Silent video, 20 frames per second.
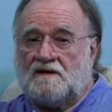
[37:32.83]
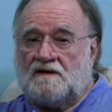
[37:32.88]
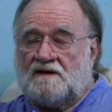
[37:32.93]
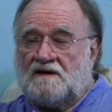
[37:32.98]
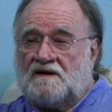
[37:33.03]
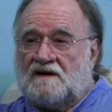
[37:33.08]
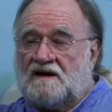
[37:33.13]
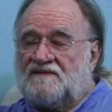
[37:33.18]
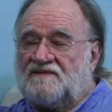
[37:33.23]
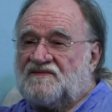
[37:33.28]

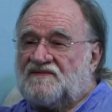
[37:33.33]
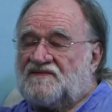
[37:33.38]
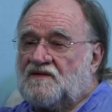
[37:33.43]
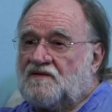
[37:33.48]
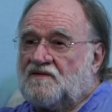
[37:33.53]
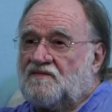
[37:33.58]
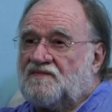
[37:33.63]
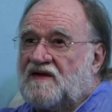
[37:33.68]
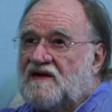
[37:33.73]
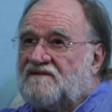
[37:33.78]
And
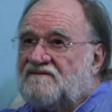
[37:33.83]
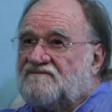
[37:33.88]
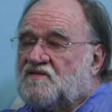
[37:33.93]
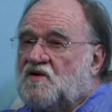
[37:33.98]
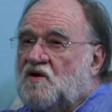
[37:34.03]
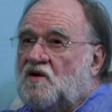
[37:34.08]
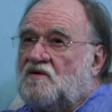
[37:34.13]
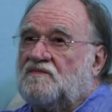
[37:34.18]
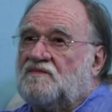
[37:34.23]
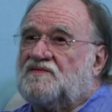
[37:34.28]
so they've
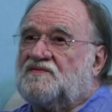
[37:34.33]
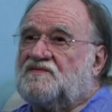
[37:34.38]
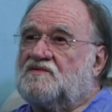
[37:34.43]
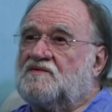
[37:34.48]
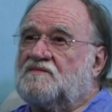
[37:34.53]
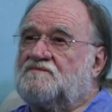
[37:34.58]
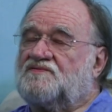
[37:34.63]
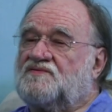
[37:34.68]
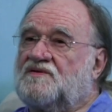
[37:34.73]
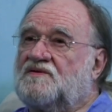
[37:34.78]
gone through
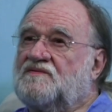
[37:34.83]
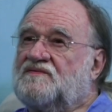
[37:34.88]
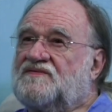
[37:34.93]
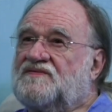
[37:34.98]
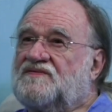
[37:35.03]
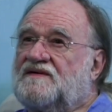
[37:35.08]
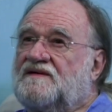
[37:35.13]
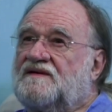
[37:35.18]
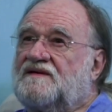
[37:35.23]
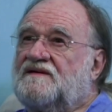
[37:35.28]
a
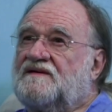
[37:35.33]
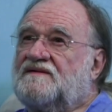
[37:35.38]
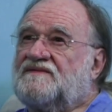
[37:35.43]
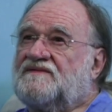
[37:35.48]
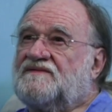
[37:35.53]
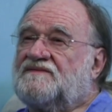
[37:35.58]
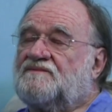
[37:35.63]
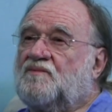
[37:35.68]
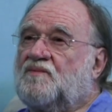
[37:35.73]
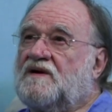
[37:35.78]

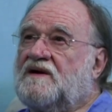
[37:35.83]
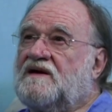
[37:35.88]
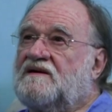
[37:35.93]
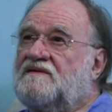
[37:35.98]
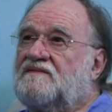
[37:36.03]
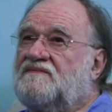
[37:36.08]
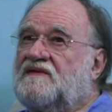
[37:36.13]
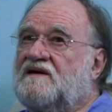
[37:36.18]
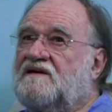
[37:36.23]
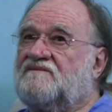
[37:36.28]
process
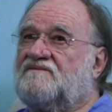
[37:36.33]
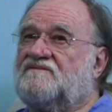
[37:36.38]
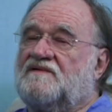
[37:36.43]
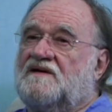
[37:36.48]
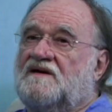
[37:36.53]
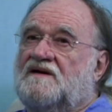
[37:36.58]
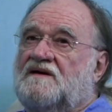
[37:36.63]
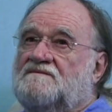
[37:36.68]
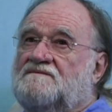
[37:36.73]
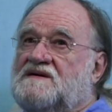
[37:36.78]
where they've
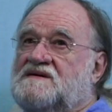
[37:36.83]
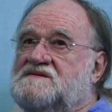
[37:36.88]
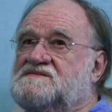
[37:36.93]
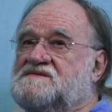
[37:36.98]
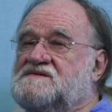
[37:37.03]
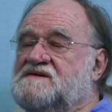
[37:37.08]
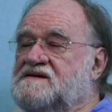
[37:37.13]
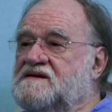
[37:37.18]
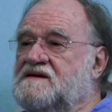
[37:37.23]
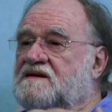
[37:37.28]

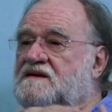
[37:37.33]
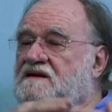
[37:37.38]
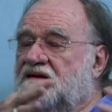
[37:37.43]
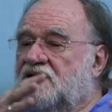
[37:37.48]
basically